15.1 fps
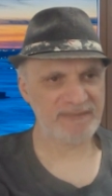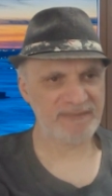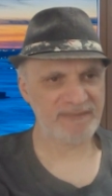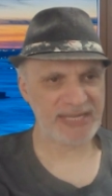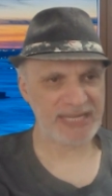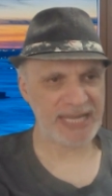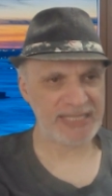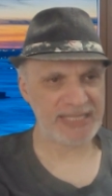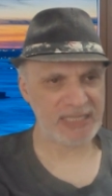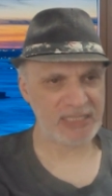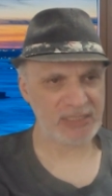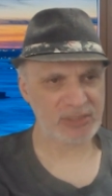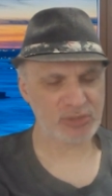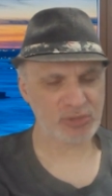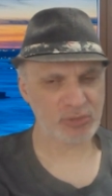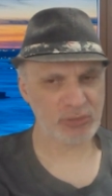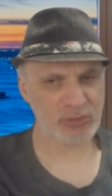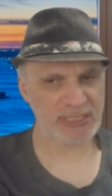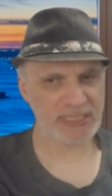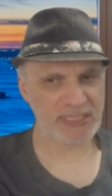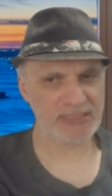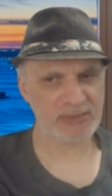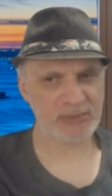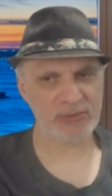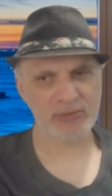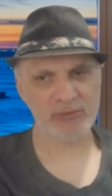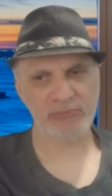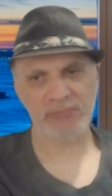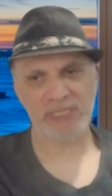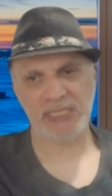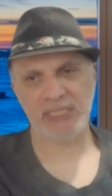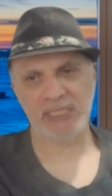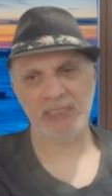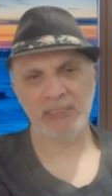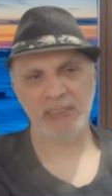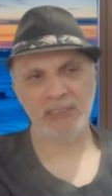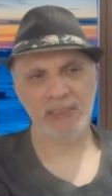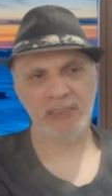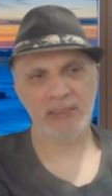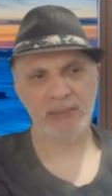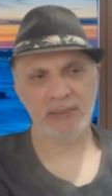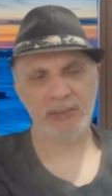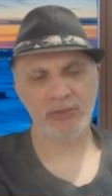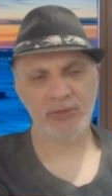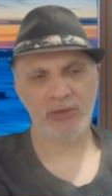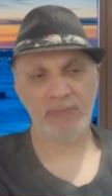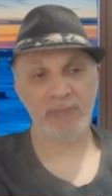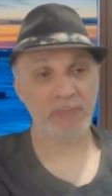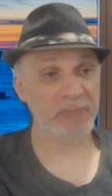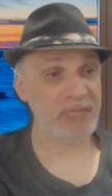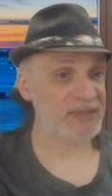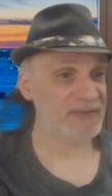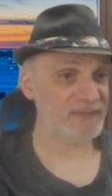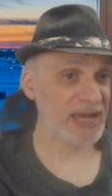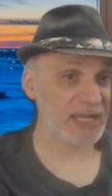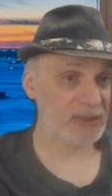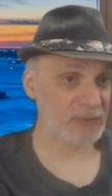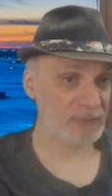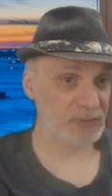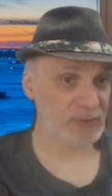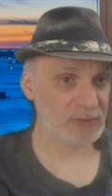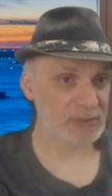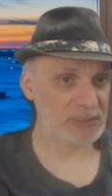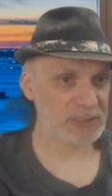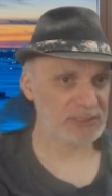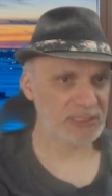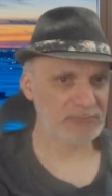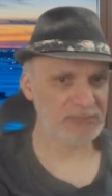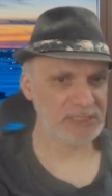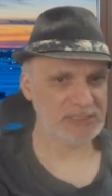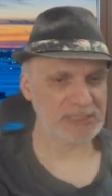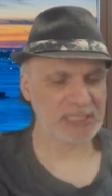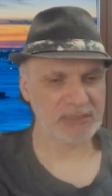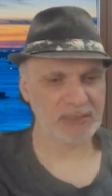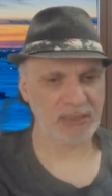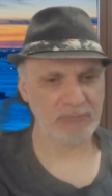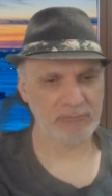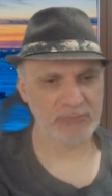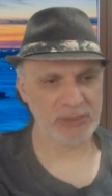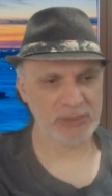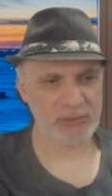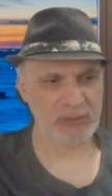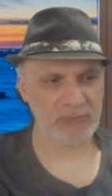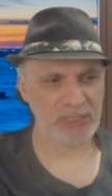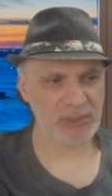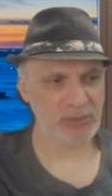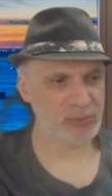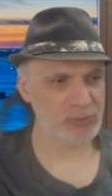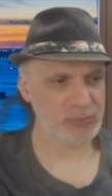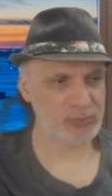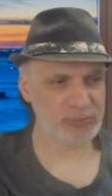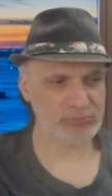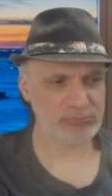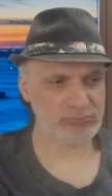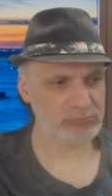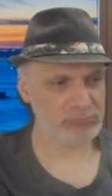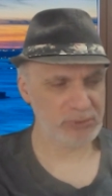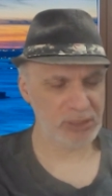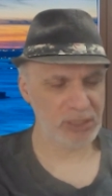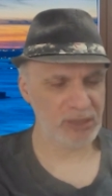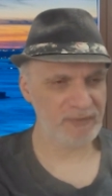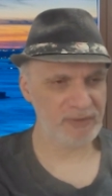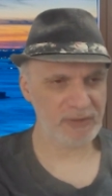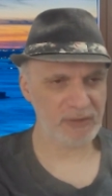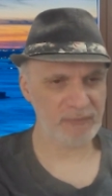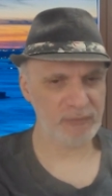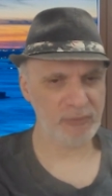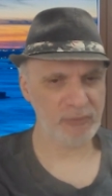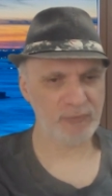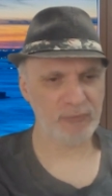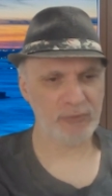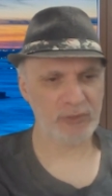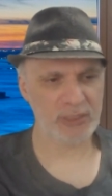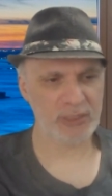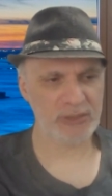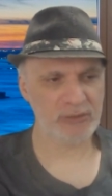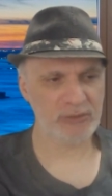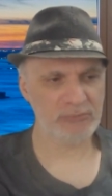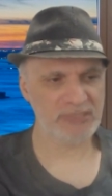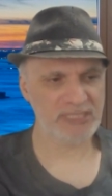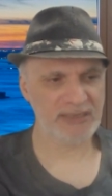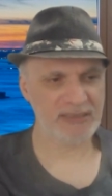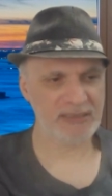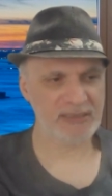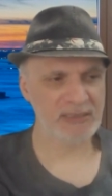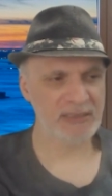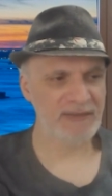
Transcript: a fanatic is short and so it could be you know i'm a big fan of yours that means that i'm you know i'm a huge lover of your work you could be a